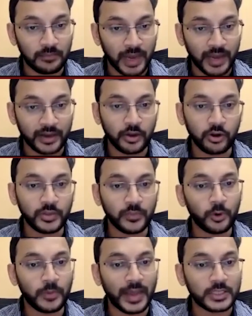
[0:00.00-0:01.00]
marker on the
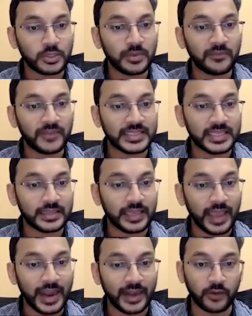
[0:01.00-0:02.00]
probe has to be facing
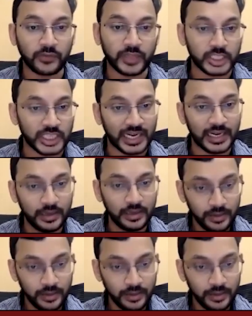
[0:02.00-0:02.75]
the head of the child.